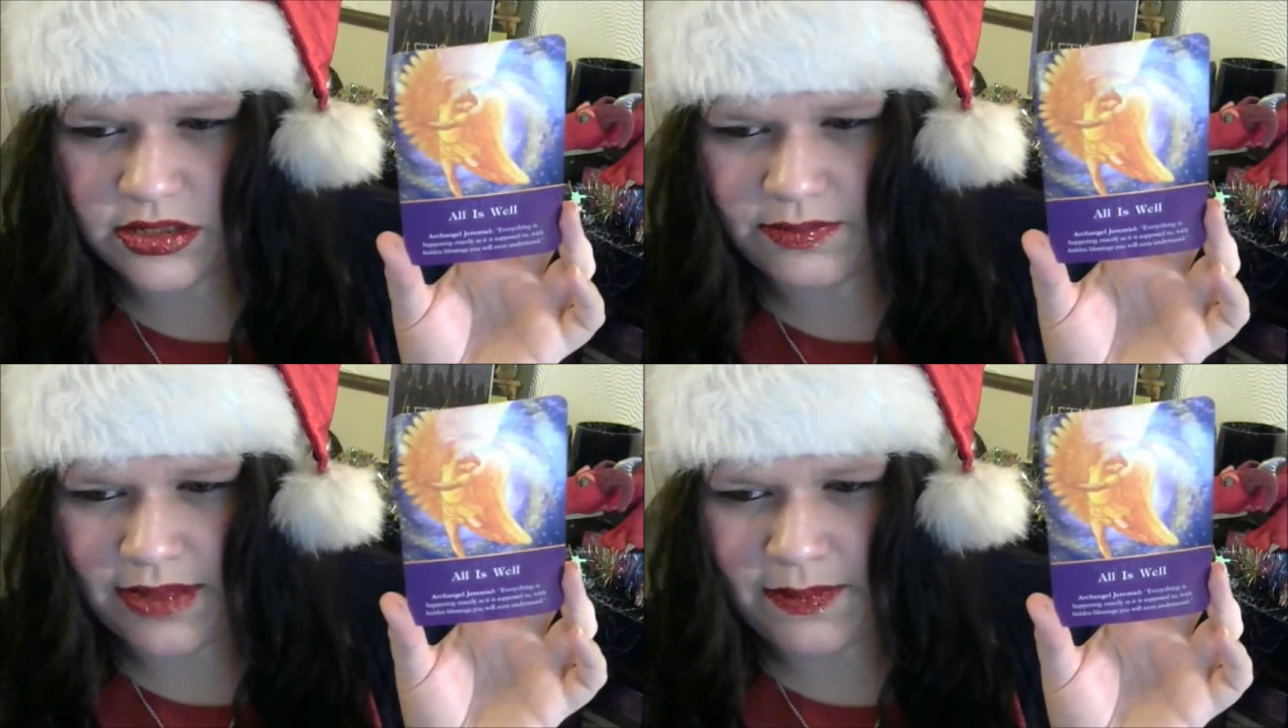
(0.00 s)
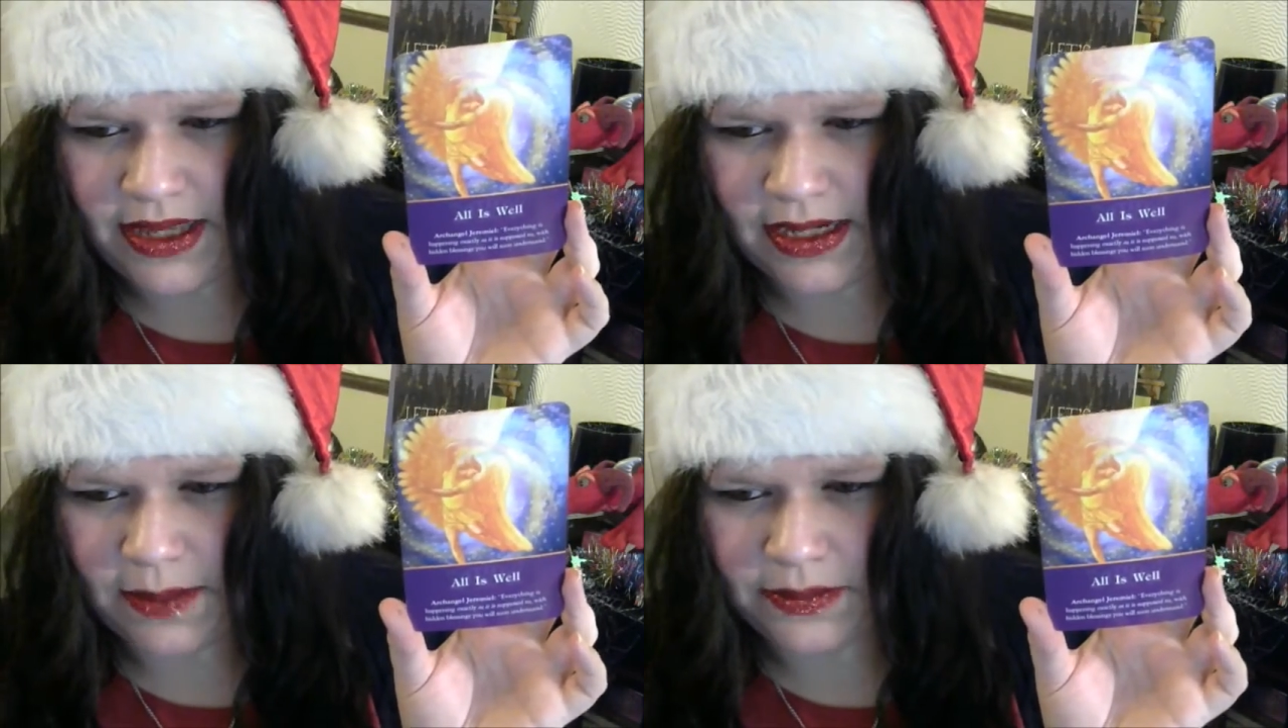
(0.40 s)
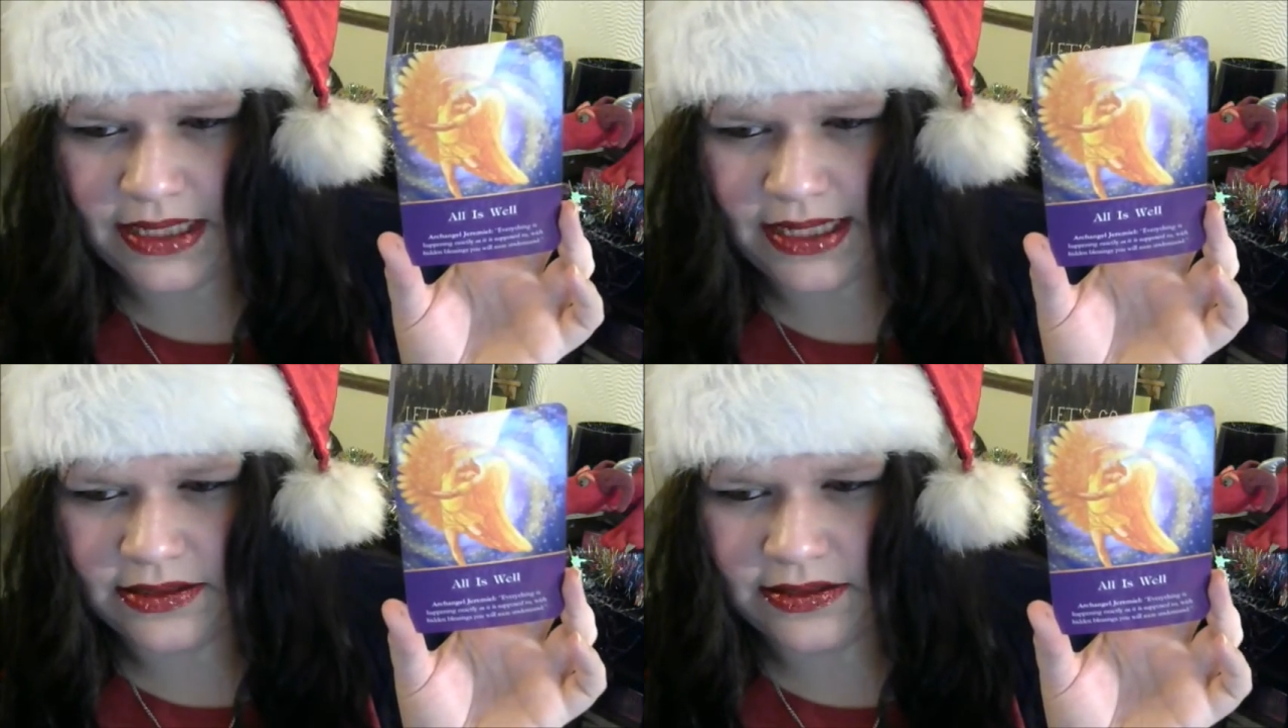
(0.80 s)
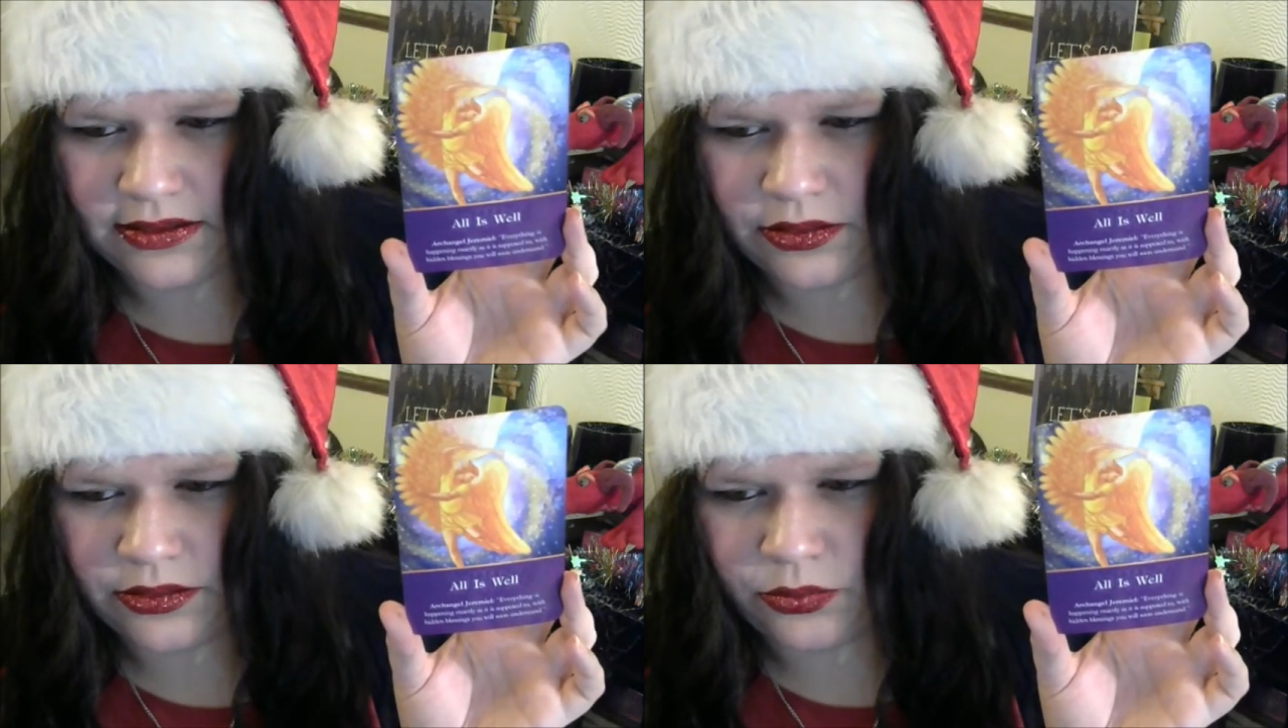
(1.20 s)
maybe in a place
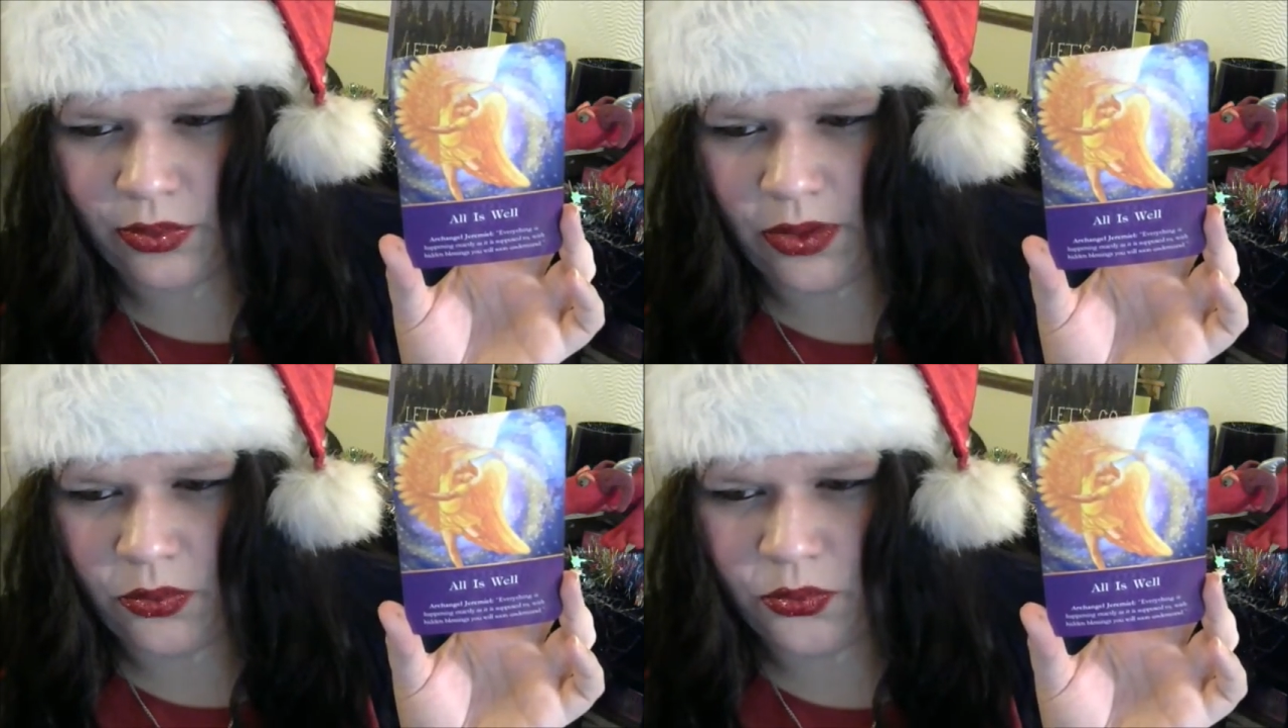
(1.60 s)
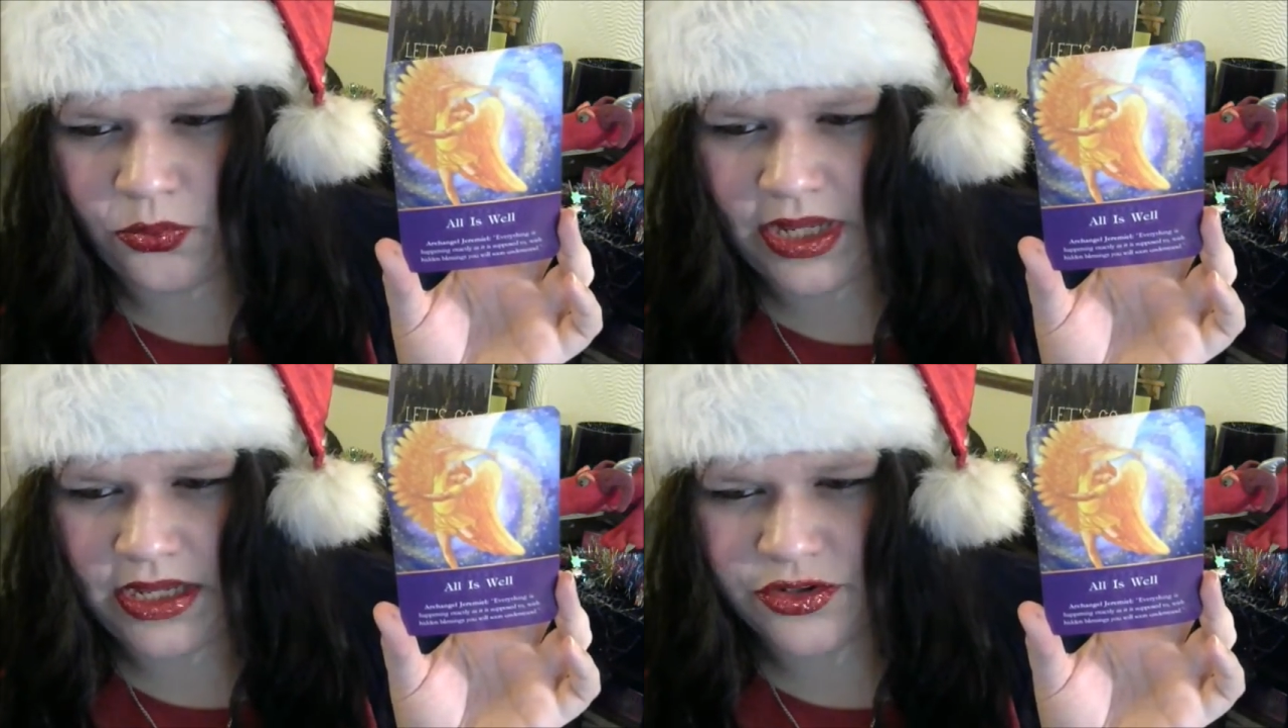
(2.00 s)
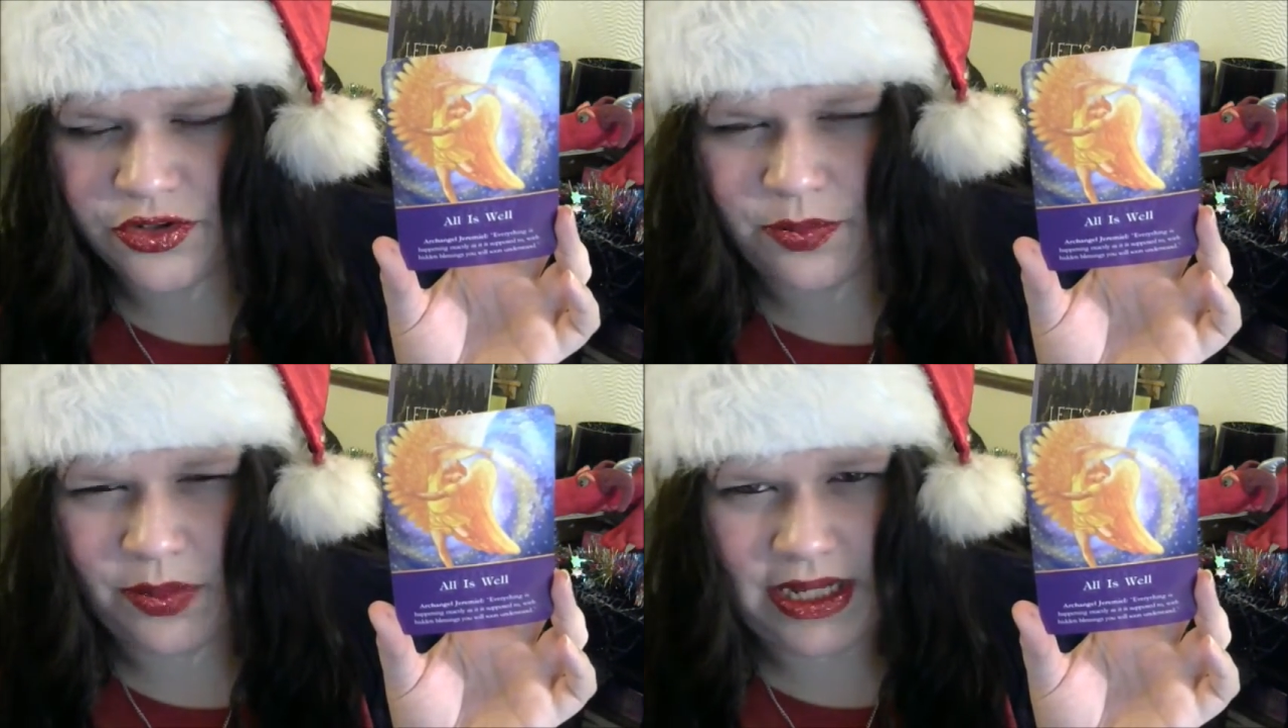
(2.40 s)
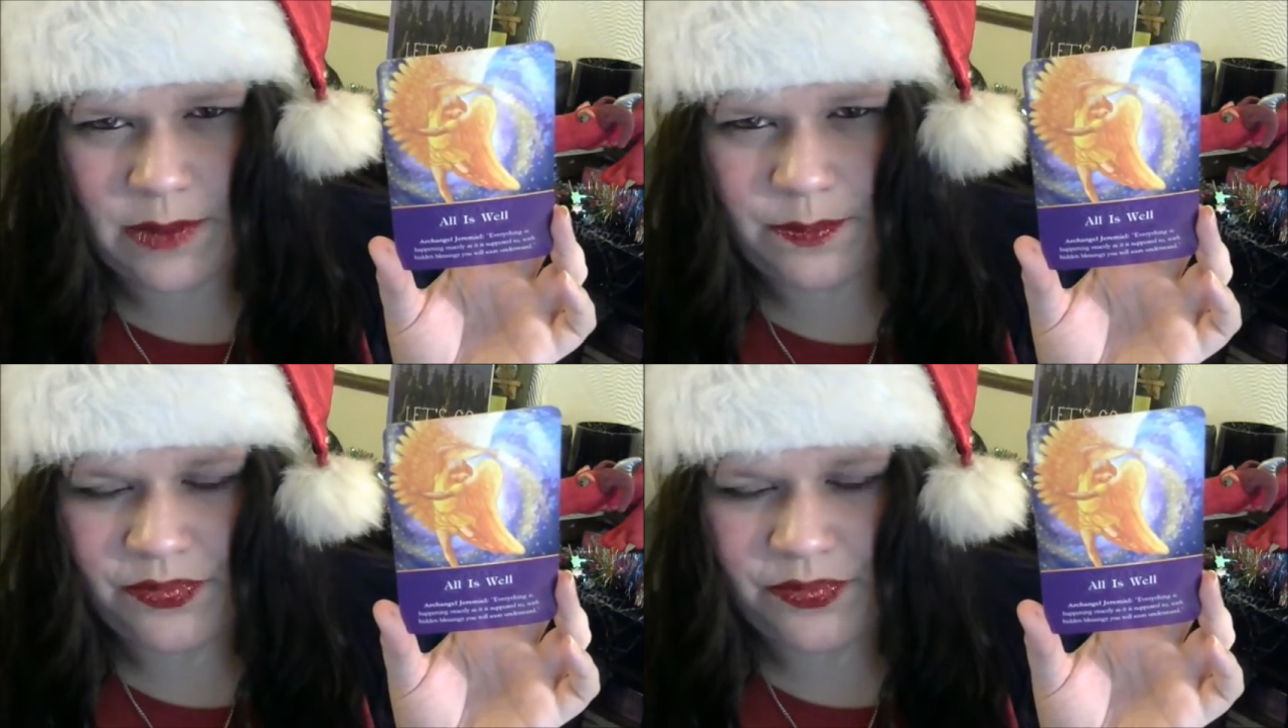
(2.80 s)
where we should be,